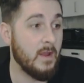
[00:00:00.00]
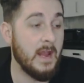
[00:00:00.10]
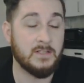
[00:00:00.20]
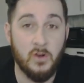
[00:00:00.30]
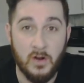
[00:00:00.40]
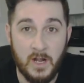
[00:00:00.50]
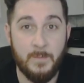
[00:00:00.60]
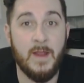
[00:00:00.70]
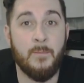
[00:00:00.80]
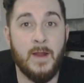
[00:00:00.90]
It's not going to
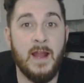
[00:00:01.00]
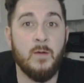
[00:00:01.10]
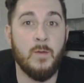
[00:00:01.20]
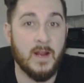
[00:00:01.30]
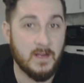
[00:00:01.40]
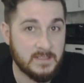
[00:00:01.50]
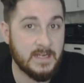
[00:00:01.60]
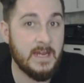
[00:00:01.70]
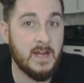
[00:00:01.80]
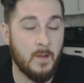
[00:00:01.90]
be a player that we're going to
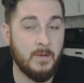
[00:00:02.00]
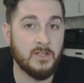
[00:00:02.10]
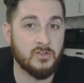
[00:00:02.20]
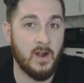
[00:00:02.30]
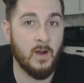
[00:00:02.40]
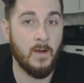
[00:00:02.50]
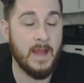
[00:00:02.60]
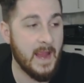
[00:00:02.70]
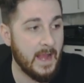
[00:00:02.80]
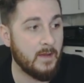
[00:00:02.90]
see come in straight
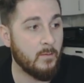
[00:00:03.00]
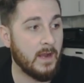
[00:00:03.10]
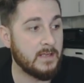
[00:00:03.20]
away anyway.